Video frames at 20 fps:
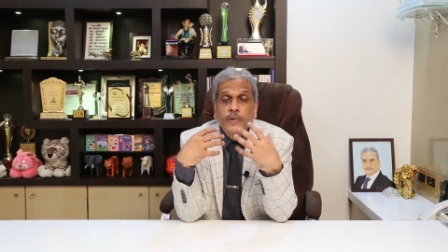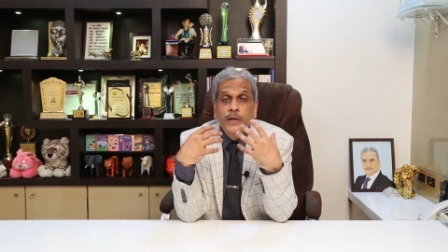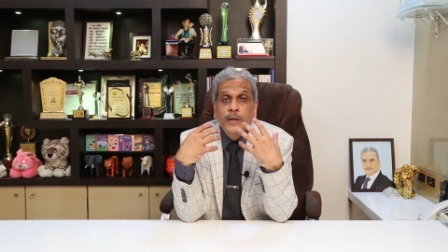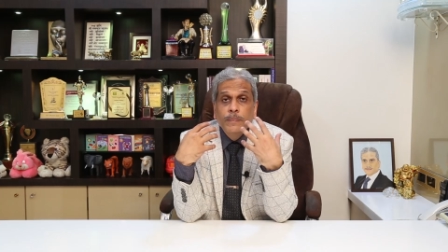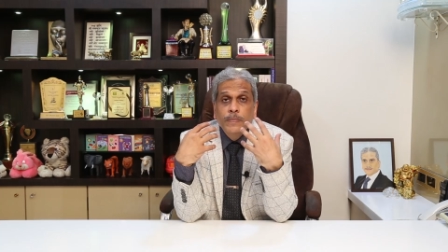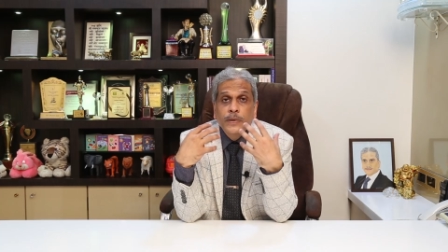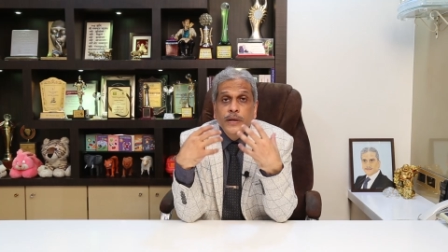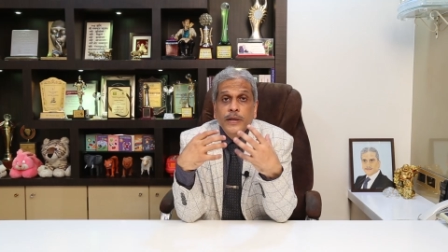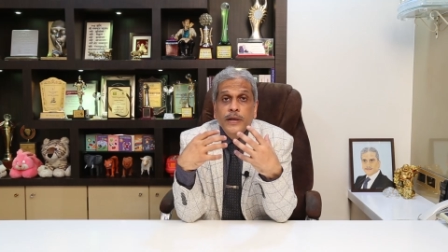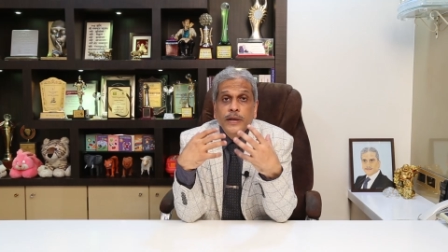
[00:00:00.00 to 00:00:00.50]

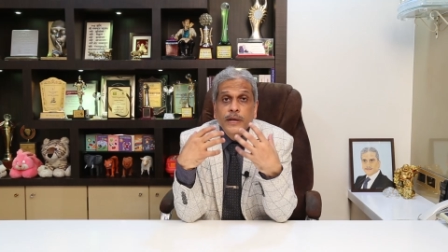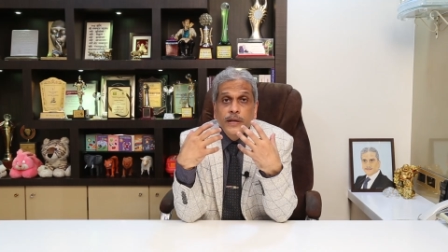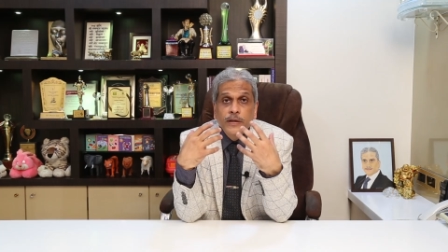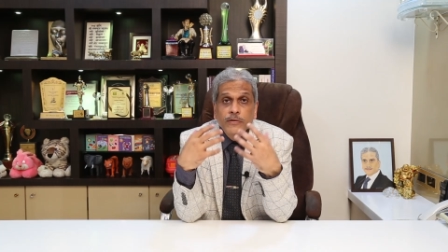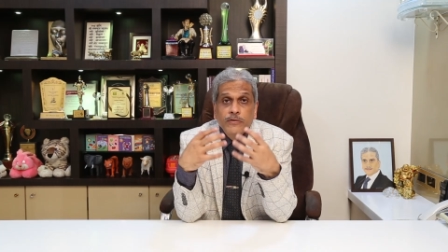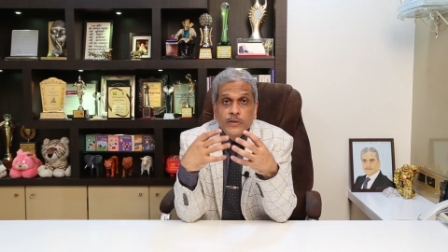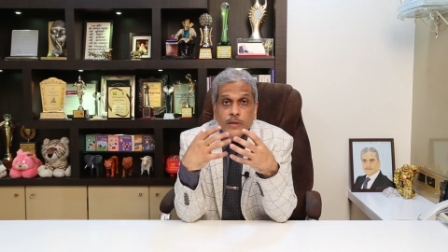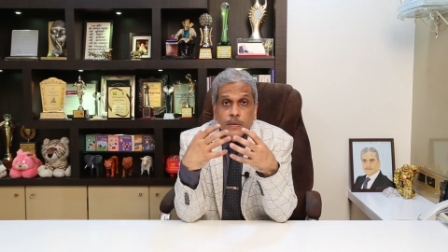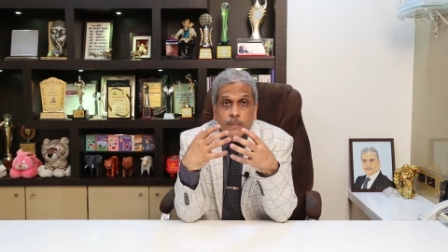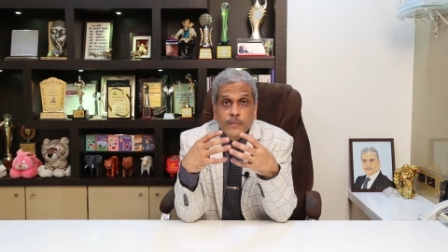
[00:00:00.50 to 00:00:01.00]

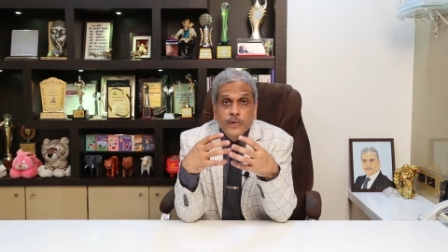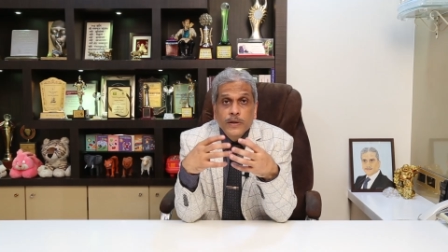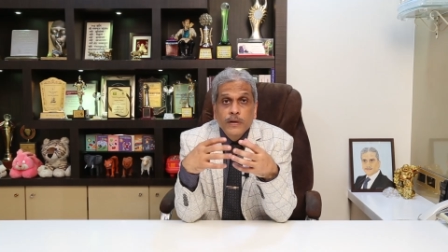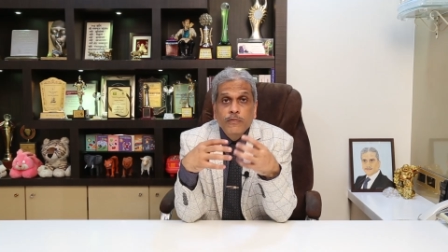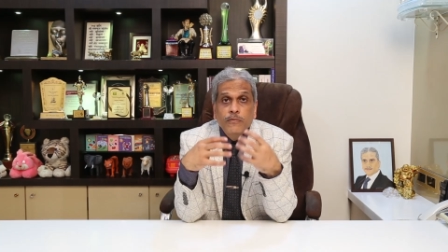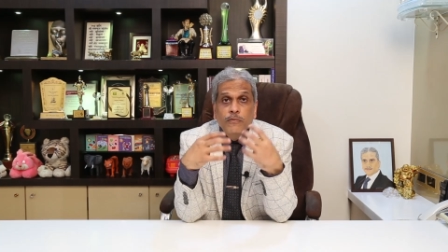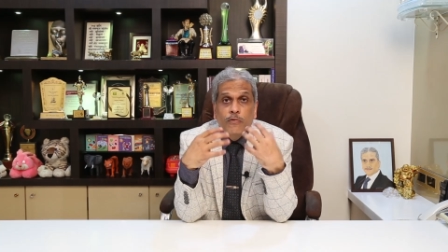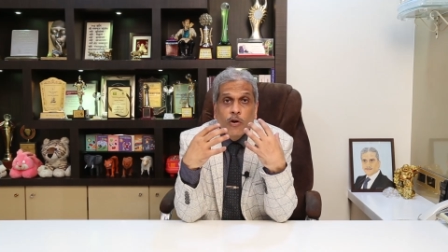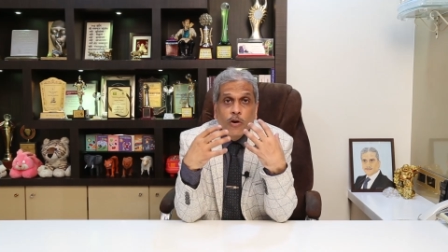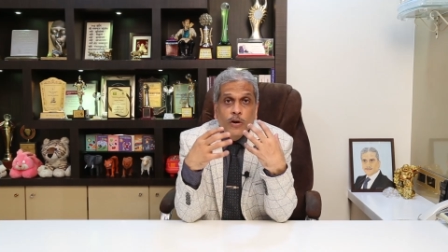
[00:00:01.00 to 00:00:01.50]
repetitive
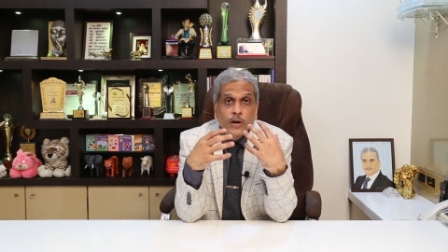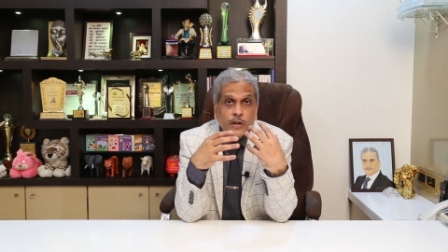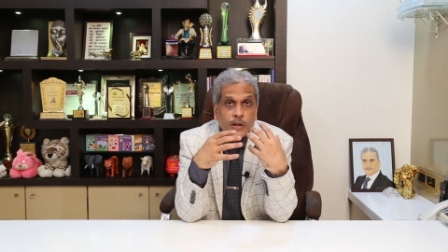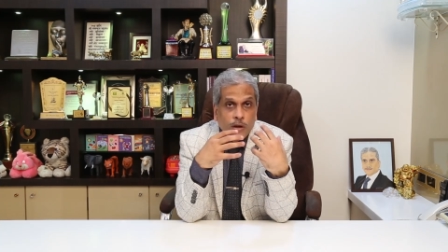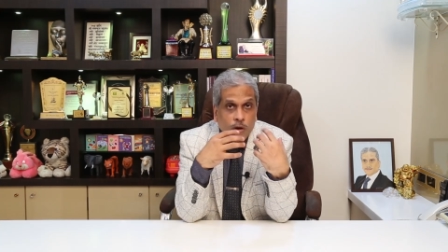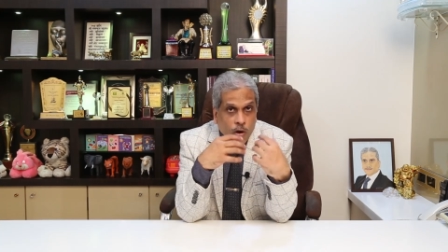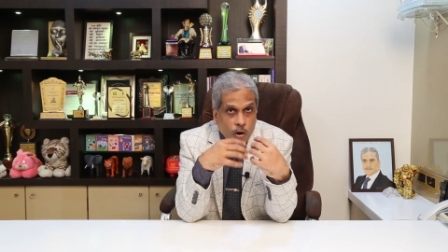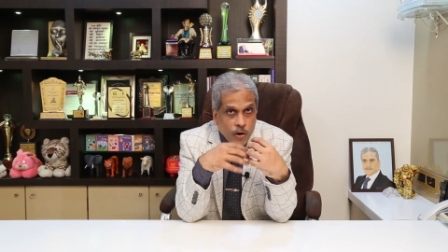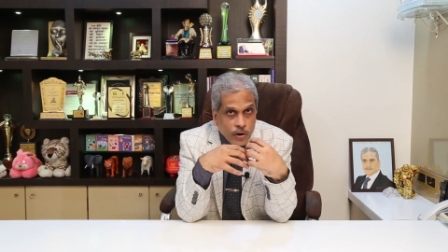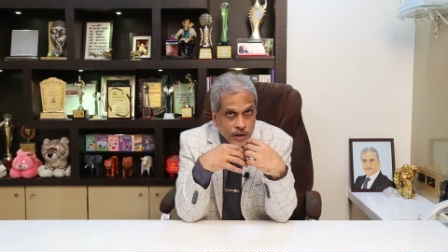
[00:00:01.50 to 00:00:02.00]
symptom what the
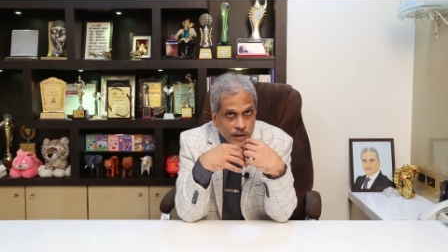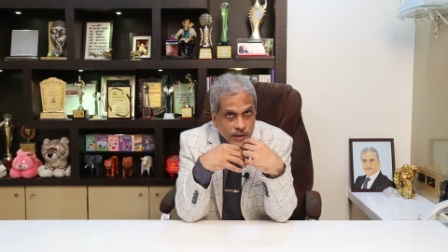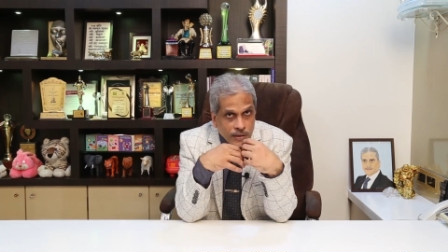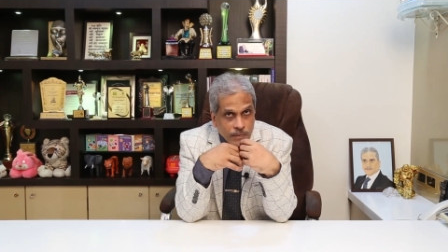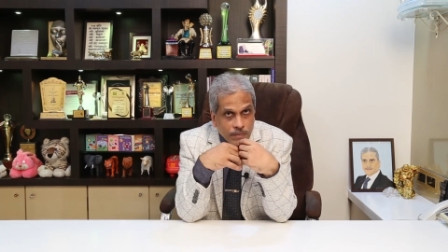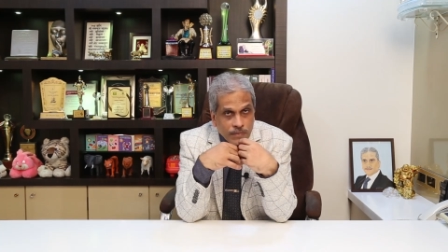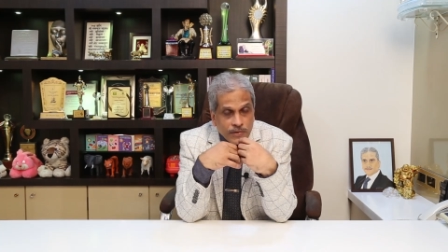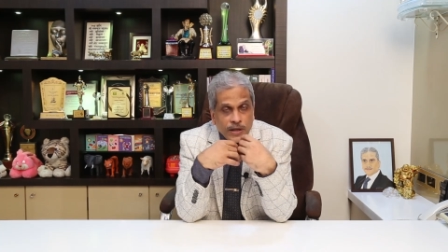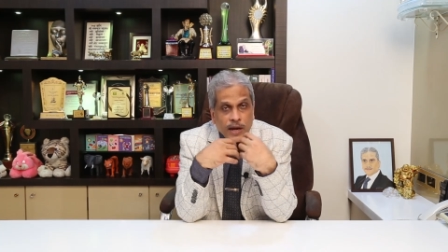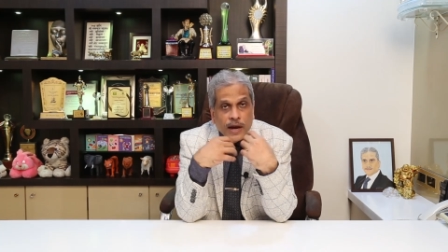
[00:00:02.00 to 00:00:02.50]

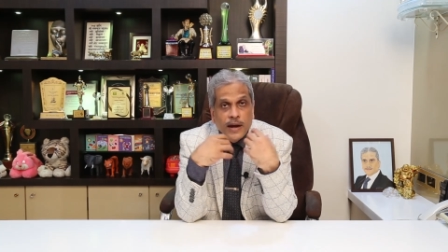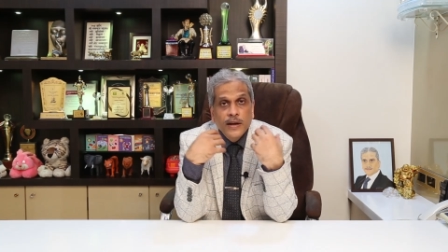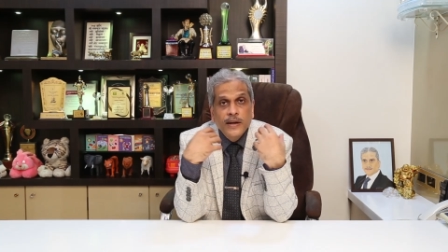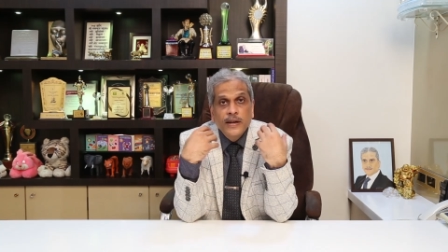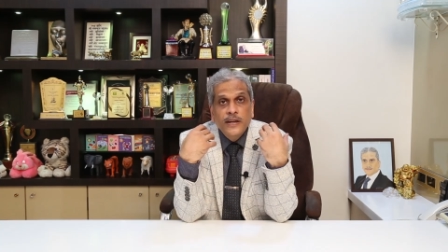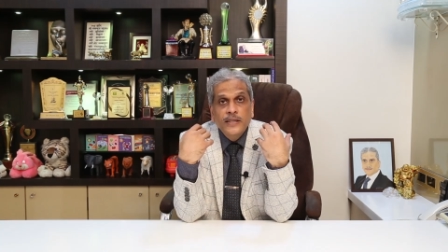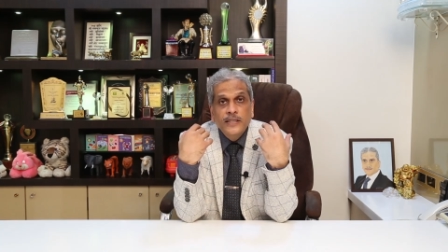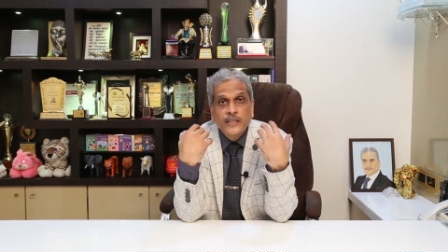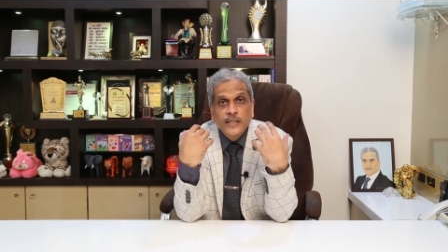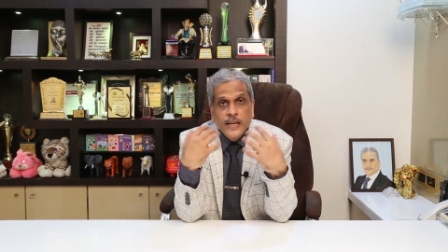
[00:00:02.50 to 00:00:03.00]
autism child
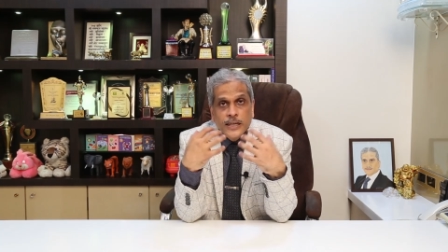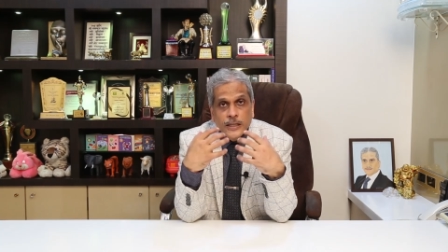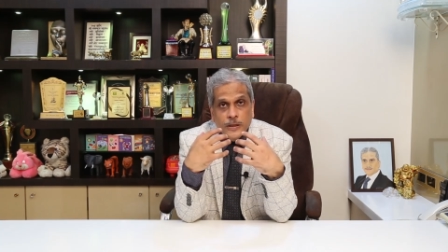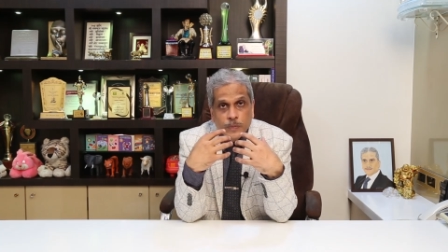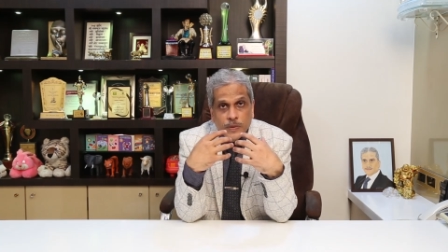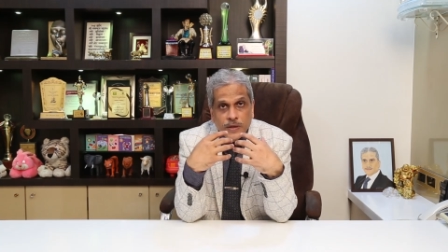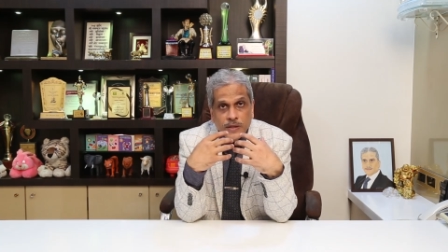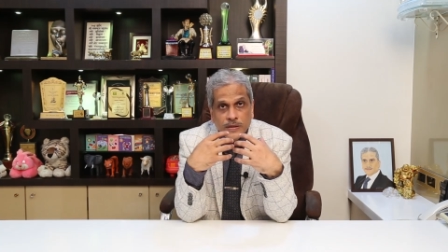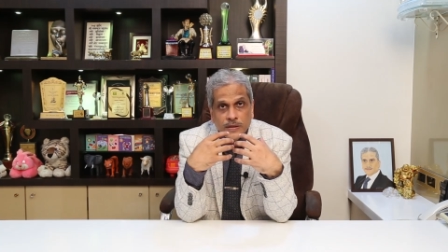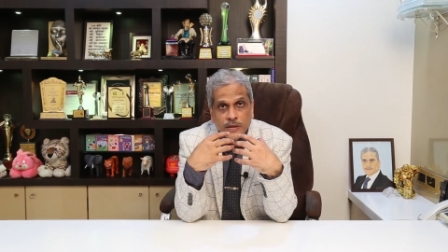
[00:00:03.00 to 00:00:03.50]
is
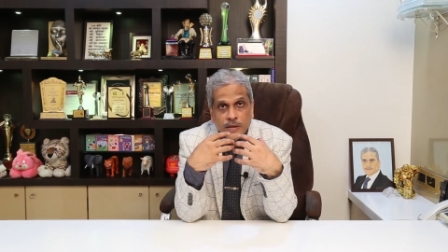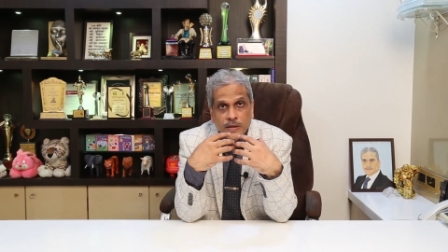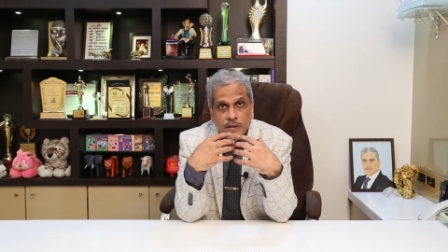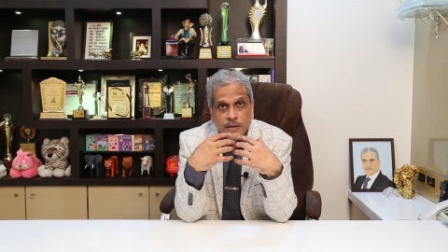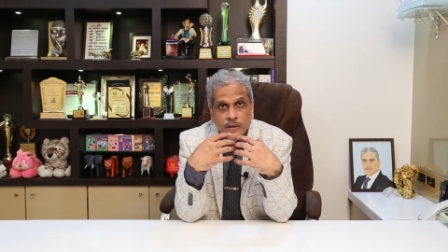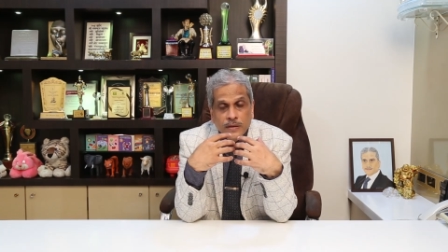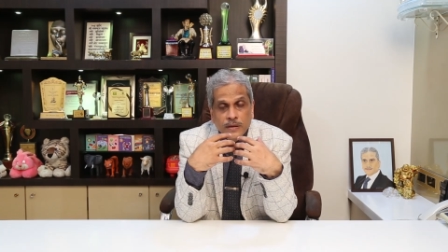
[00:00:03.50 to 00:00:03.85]
expressing.